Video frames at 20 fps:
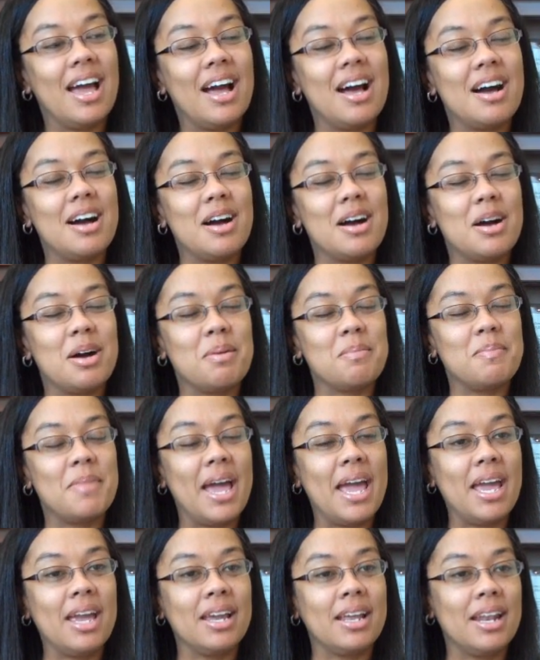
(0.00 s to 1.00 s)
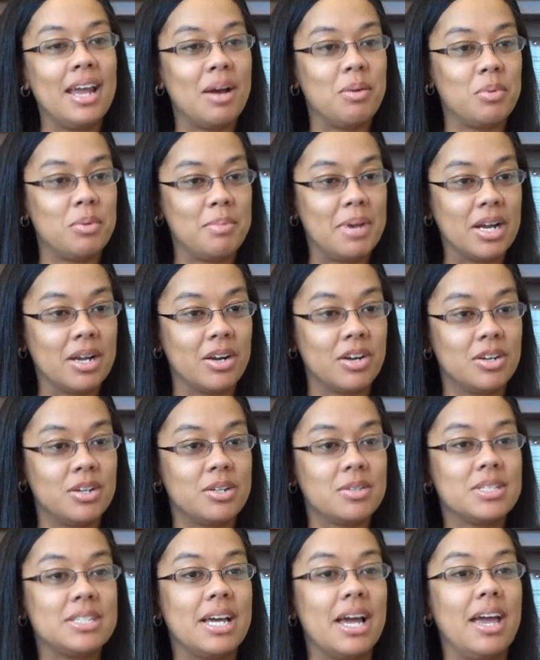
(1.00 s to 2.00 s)
Um, hanging out with my
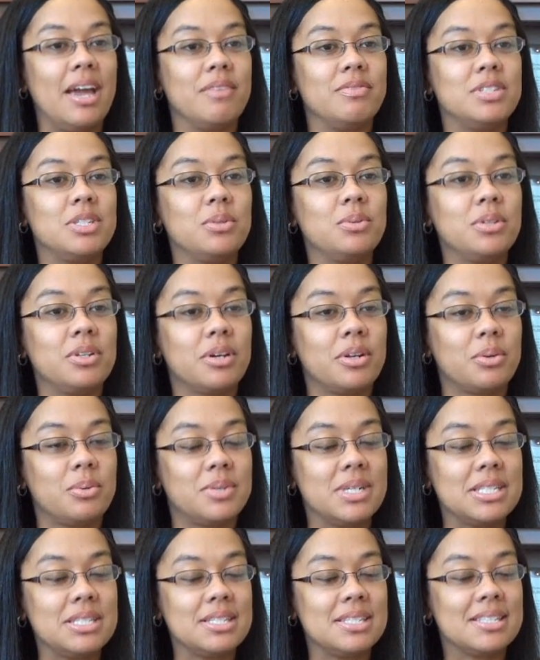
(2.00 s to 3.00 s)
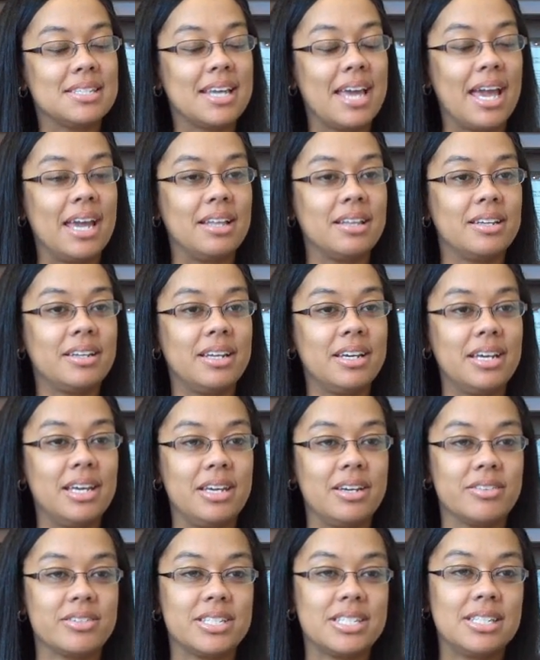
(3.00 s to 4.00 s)
girls. I have two little ones, Caitlin and
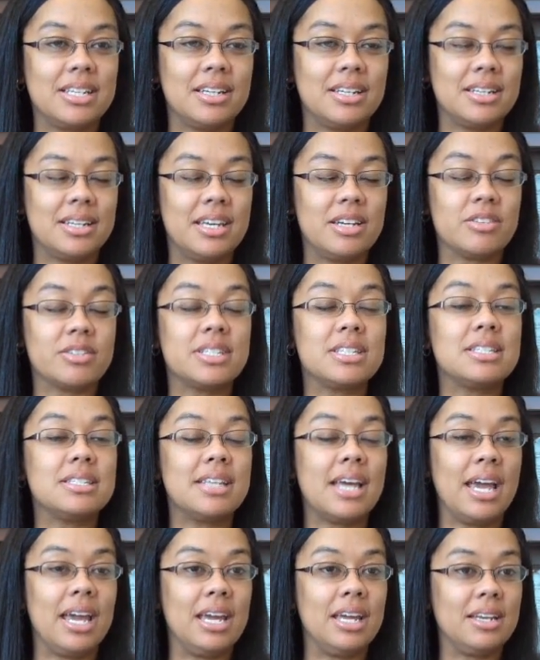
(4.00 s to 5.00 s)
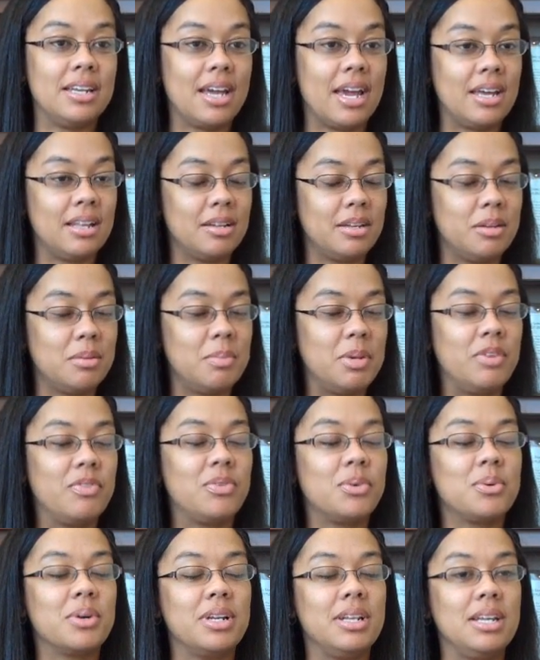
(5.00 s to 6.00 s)
Kirsten. Kirsten's eight. Caitlin will be
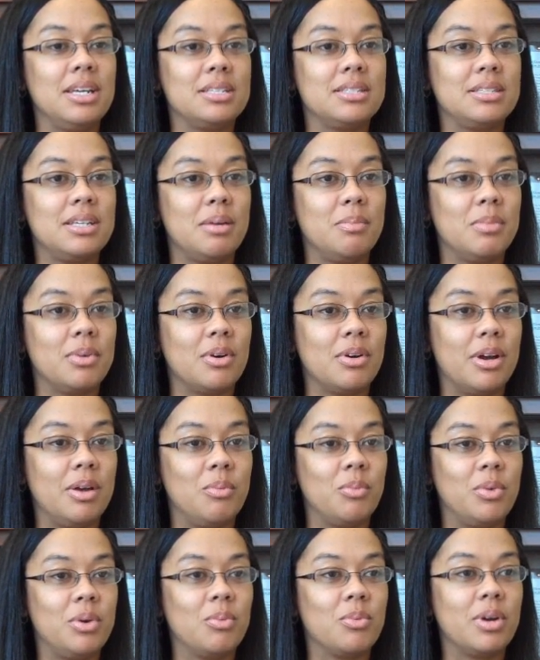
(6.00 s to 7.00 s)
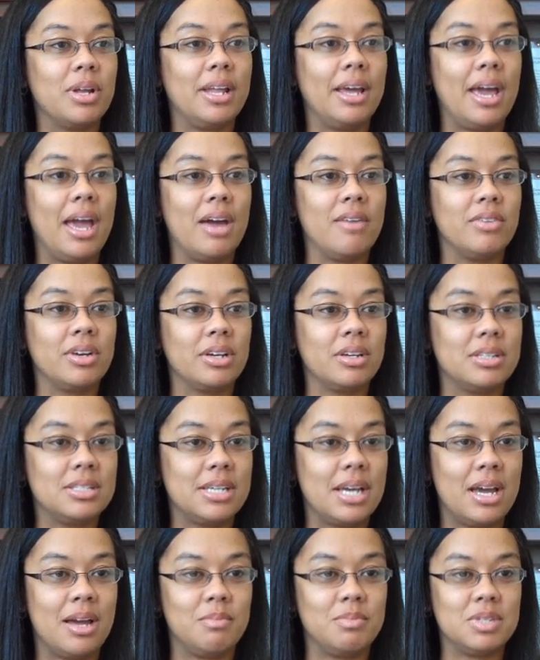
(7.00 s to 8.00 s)
four in December, and we really have a good
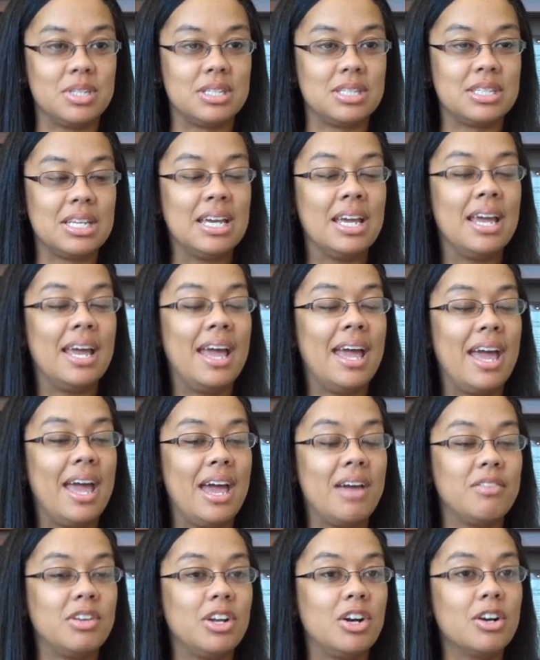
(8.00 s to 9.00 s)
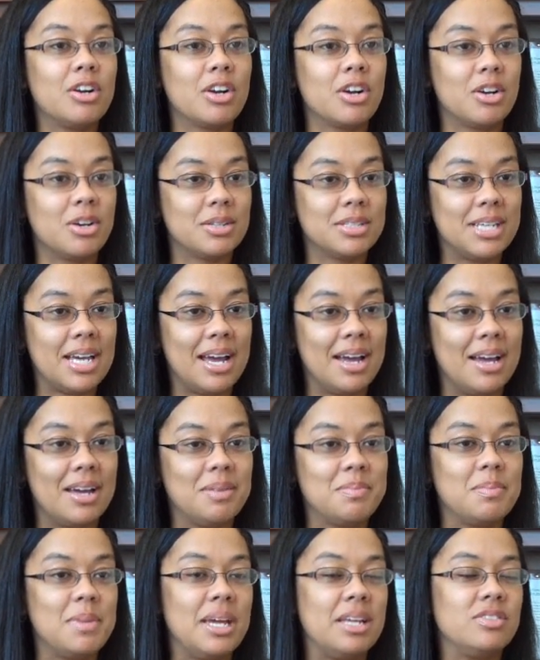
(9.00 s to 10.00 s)
time just having our girl
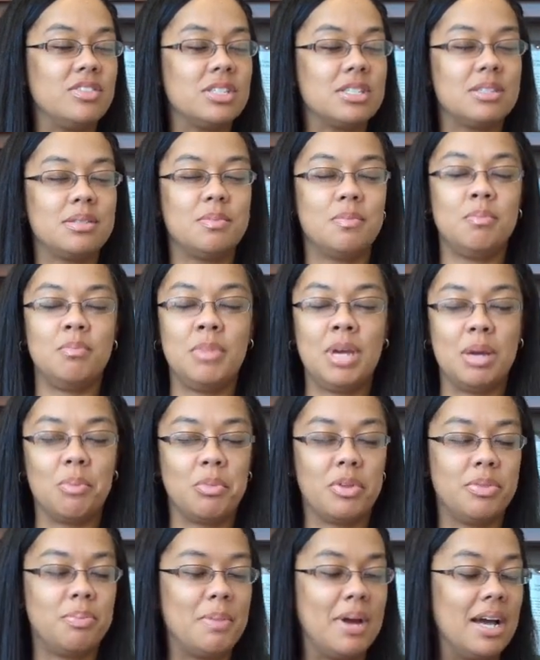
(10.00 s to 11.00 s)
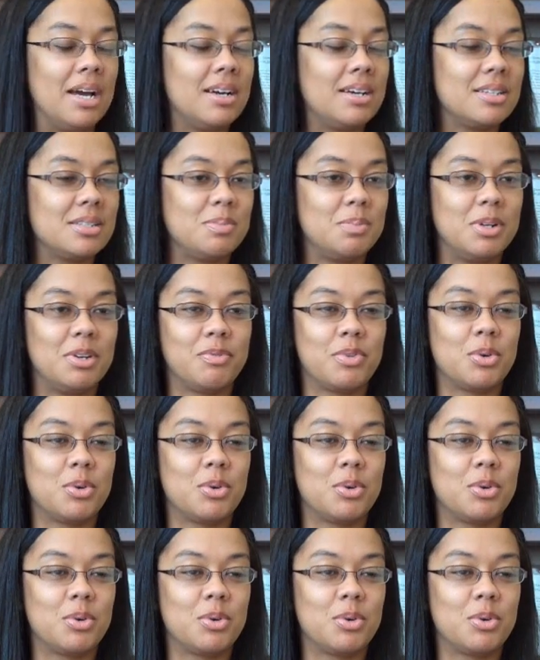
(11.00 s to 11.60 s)
time and just being with my husband.